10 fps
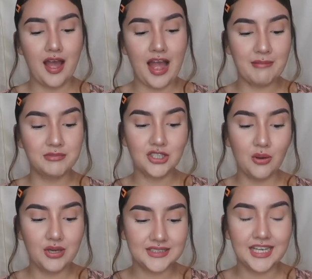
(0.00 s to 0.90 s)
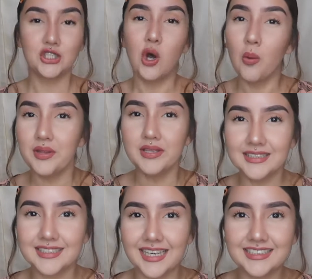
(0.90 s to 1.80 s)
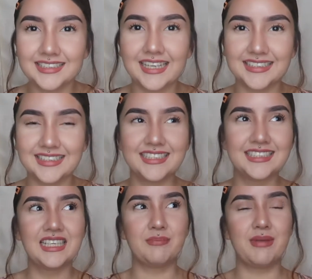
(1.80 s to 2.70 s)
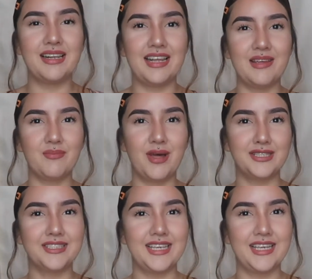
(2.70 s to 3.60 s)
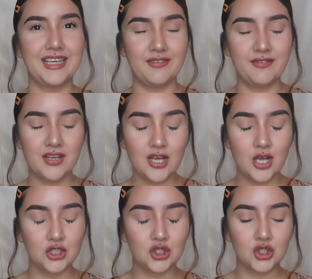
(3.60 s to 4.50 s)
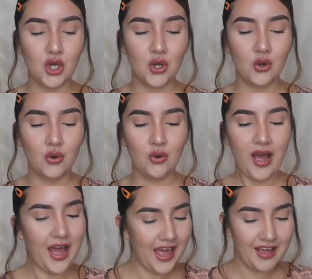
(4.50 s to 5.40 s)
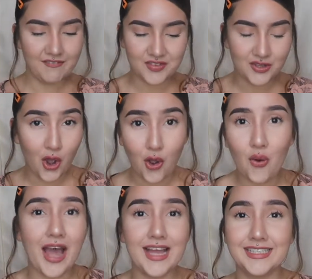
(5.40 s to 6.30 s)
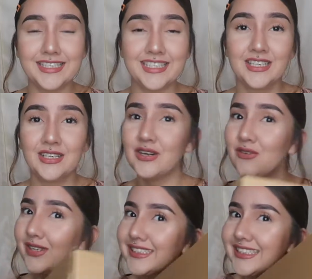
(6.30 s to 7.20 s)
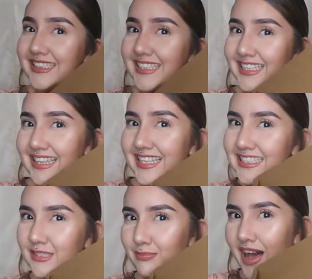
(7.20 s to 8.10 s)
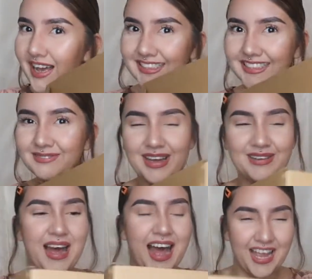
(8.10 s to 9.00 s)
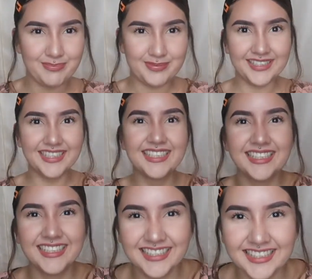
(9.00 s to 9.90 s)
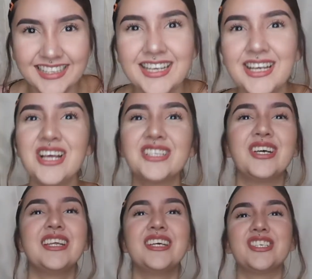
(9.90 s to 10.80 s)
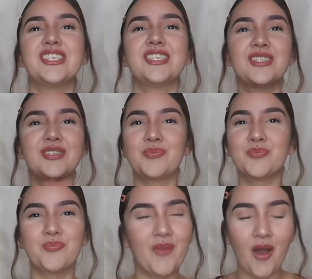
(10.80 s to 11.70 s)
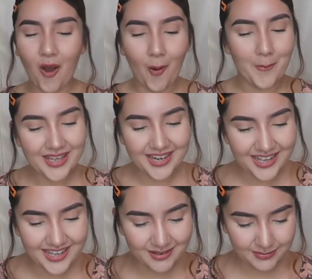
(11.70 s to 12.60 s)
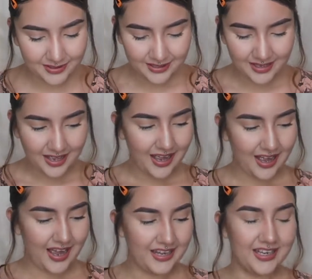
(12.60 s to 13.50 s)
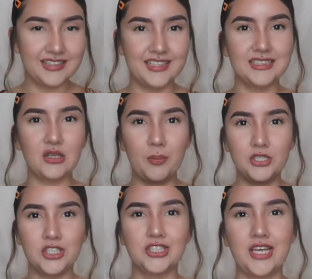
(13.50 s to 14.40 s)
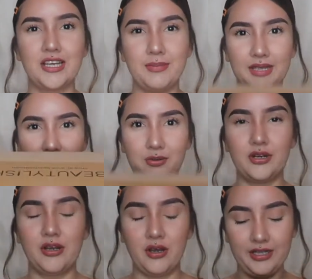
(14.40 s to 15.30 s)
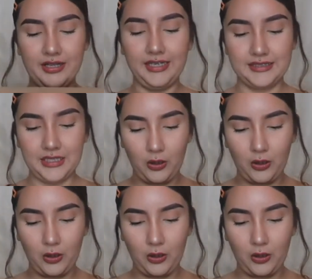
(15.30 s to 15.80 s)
I'm so excited to open this, guys, because like I said, this is like my late Mother's Day gift. So I have no idea what is in this box, but I'm hyped. So let's just open it up. I cut this open just so I could be able to easily